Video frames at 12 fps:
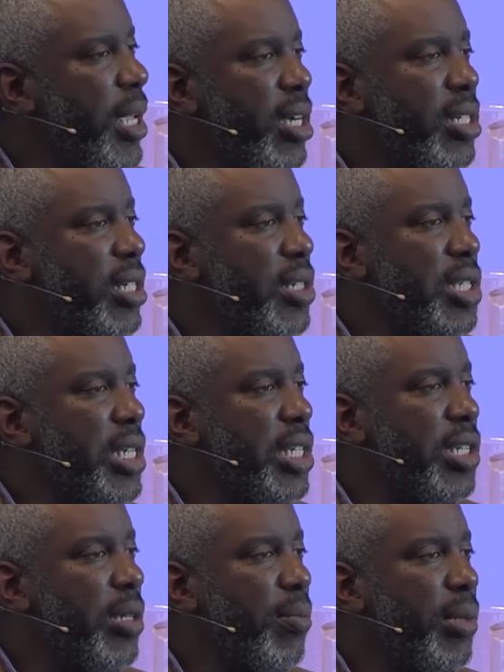be a
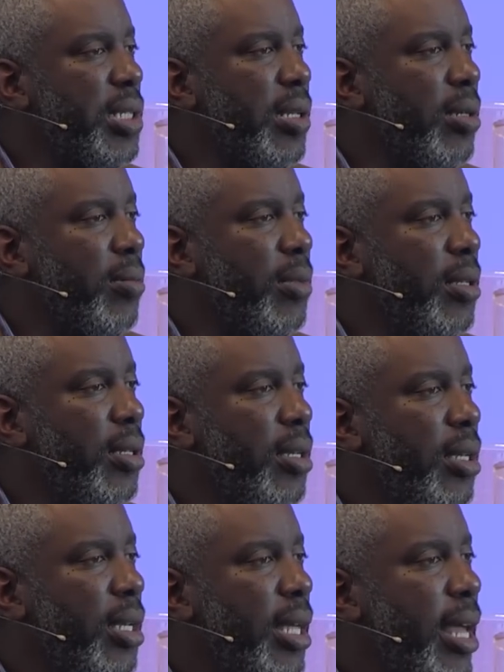consistent Muslim
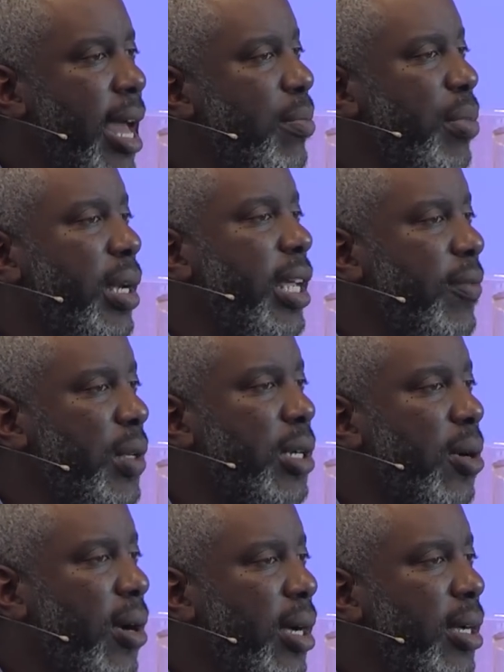and believe the
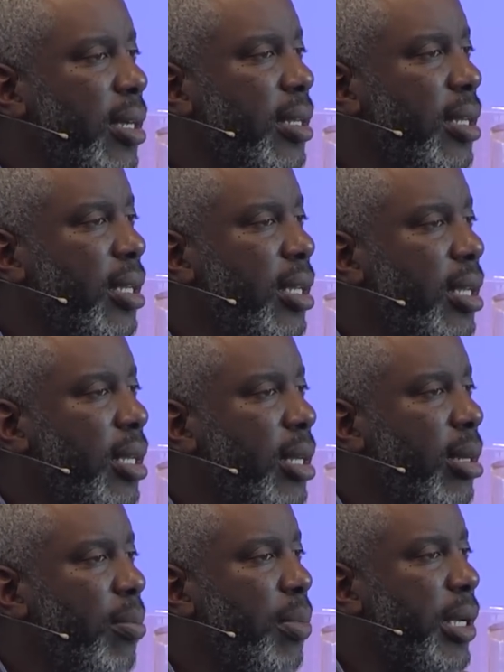Quran.
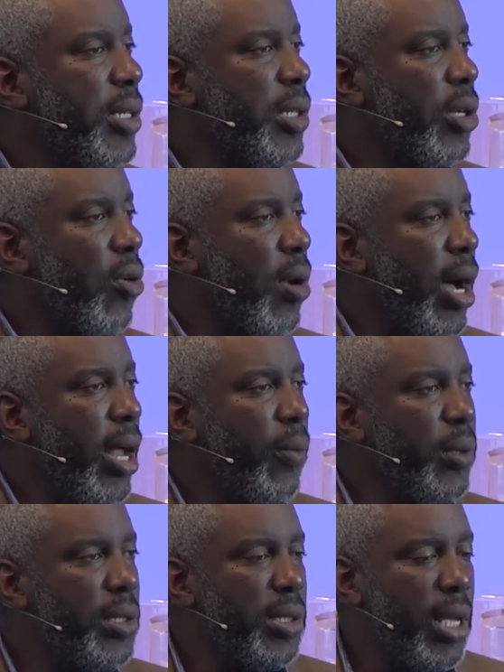Because the
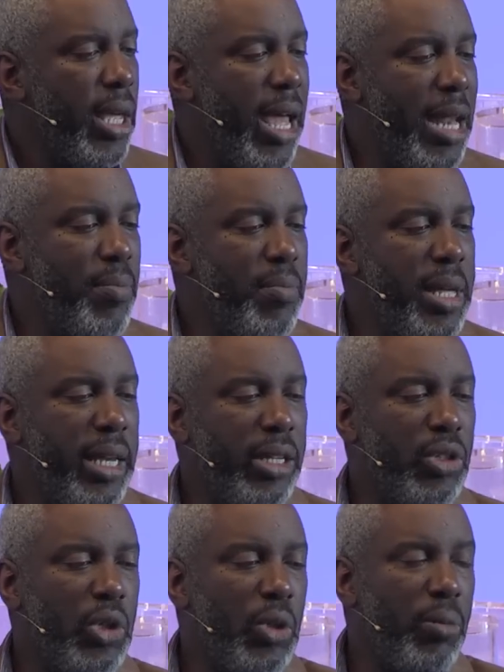Quran was
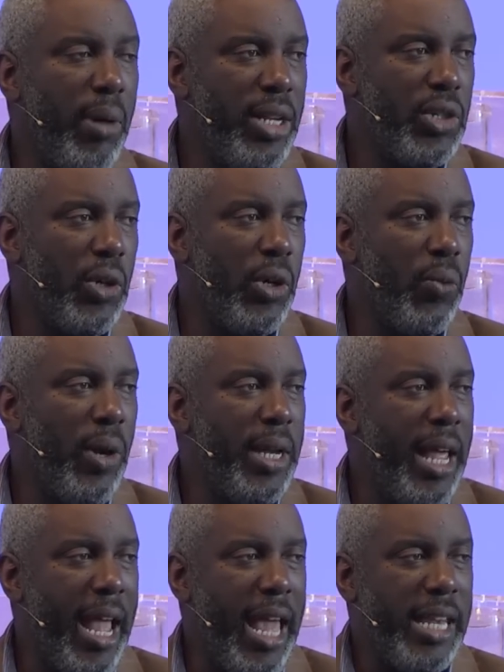admitting too much on
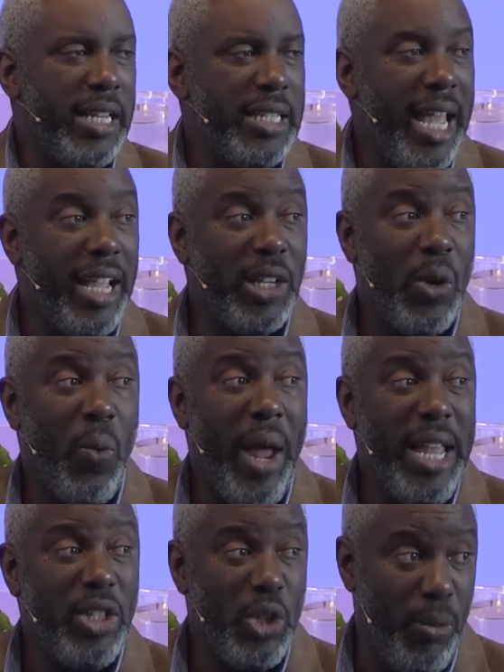one hand and taking
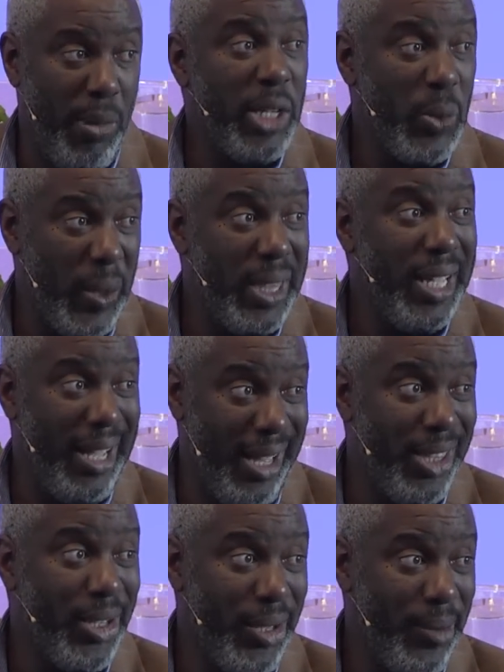away too much with the
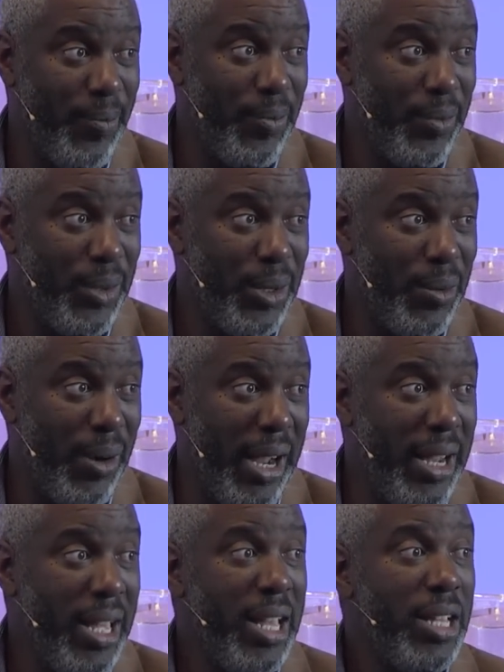other,
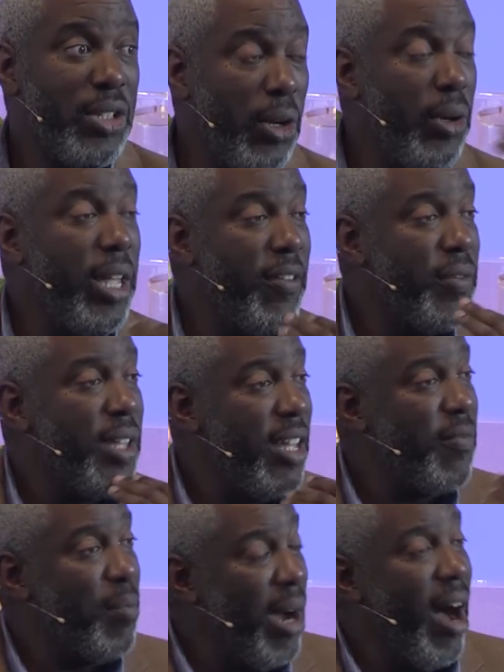right? So if,
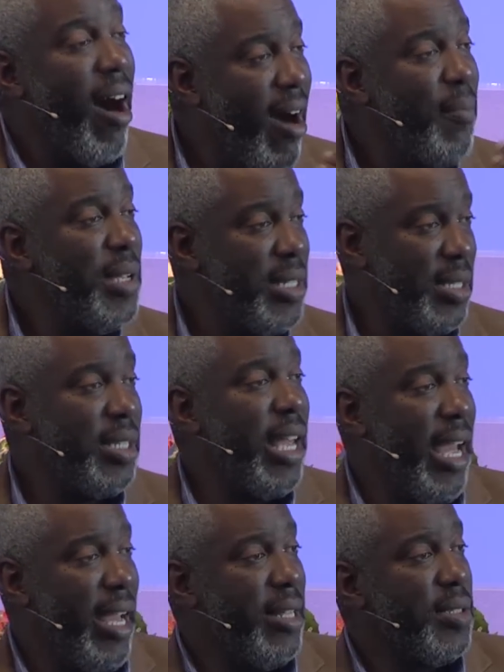if Muhammad
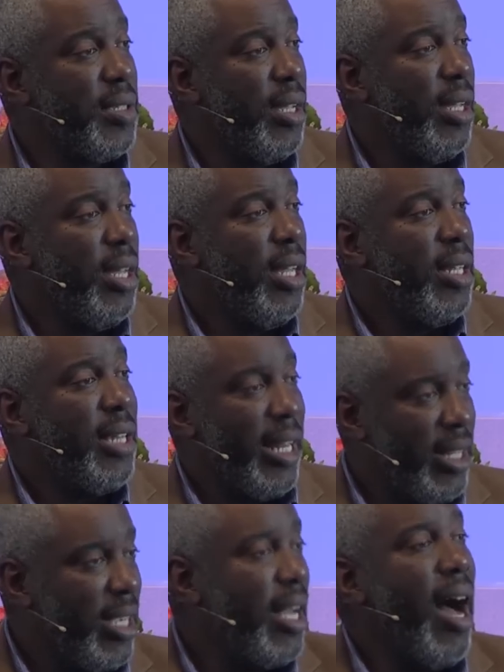says
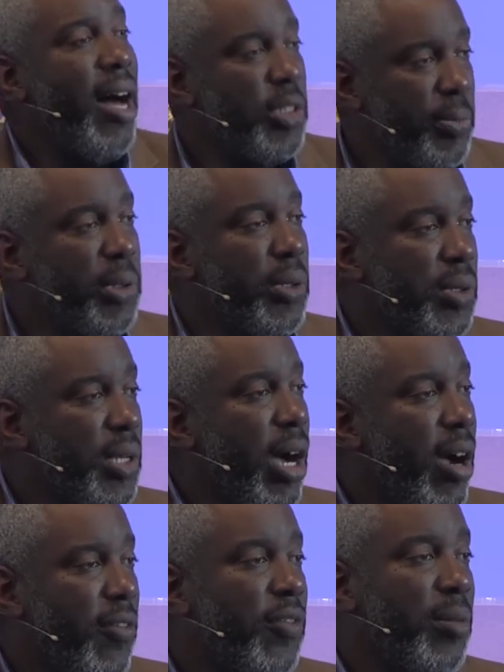that the Gospels
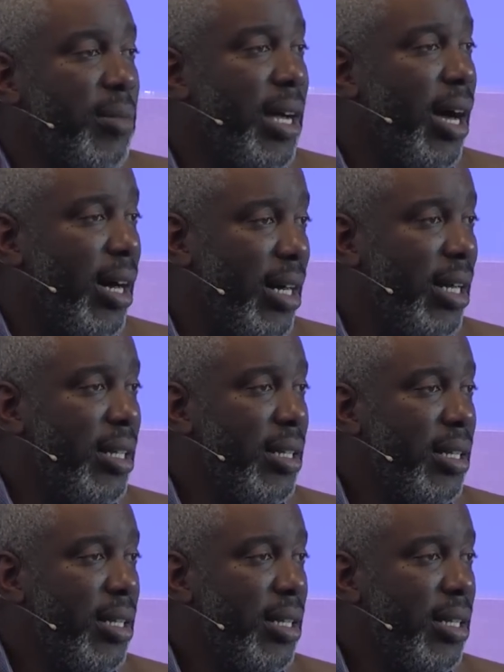are from God,